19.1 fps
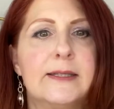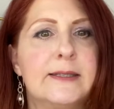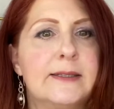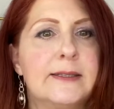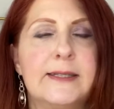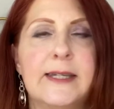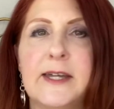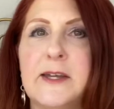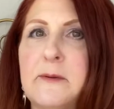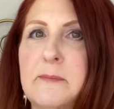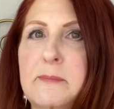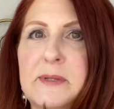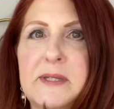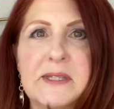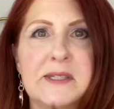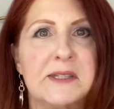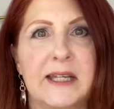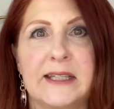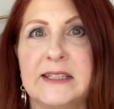
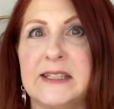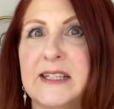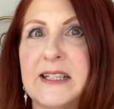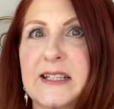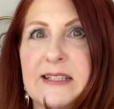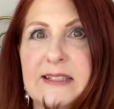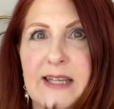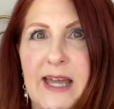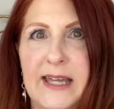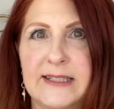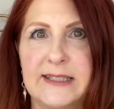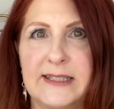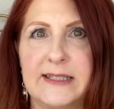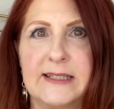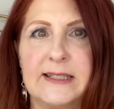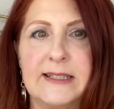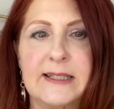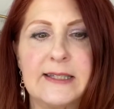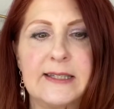tips, techniques,
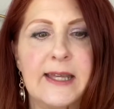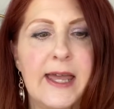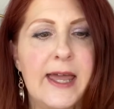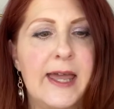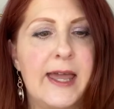ideas,